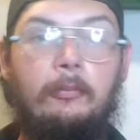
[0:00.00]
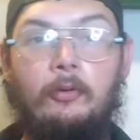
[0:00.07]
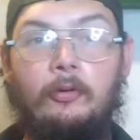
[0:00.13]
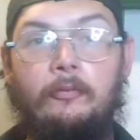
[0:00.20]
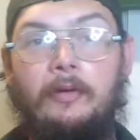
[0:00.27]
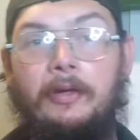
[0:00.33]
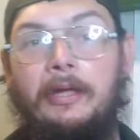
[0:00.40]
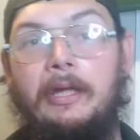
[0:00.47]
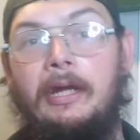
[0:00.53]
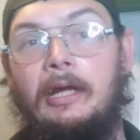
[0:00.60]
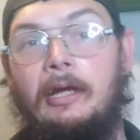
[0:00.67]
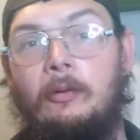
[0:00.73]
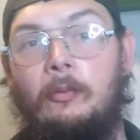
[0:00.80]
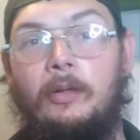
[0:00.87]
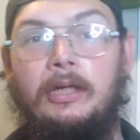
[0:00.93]
going to find that
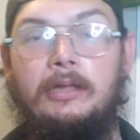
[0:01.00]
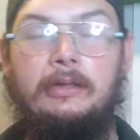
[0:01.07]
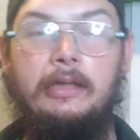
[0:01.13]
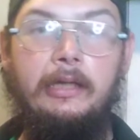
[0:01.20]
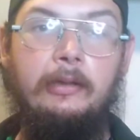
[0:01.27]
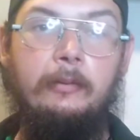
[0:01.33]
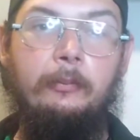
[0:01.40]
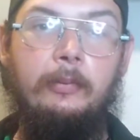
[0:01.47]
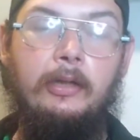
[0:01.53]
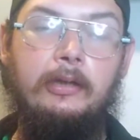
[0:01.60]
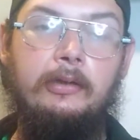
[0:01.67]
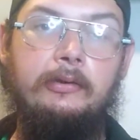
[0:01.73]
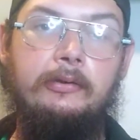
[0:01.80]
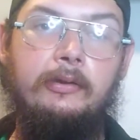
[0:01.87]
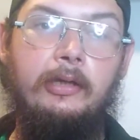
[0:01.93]
out when I take
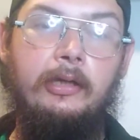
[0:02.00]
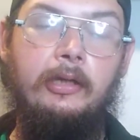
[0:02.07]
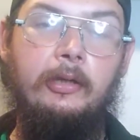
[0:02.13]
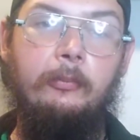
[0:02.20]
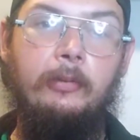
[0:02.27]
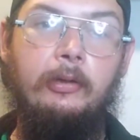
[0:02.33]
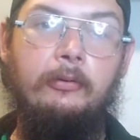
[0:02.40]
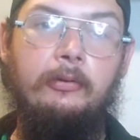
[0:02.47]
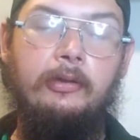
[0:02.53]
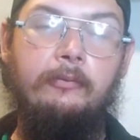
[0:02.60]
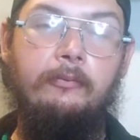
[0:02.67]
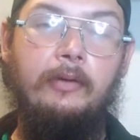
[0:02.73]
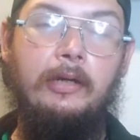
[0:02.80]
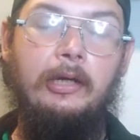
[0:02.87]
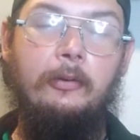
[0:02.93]
apart the other mower to
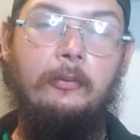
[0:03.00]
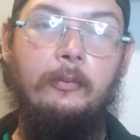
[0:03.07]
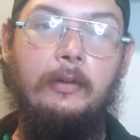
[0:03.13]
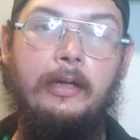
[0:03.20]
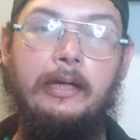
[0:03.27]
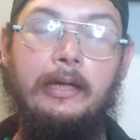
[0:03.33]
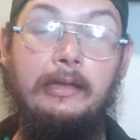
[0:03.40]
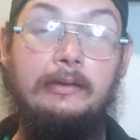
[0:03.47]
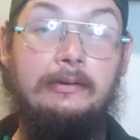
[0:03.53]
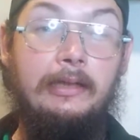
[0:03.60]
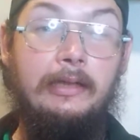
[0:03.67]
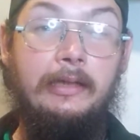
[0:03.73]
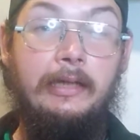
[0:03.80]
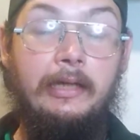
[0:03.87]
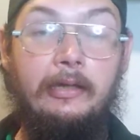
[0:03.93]
figure out why it's
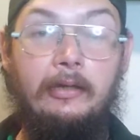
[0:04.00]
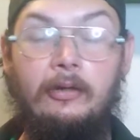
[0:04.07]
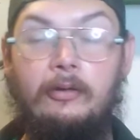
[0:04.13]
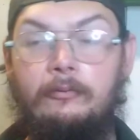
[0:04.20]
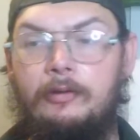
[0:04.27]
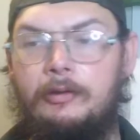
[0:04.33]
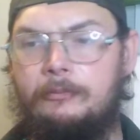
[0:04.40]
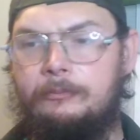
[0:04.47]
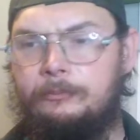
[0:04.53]
not kicking over.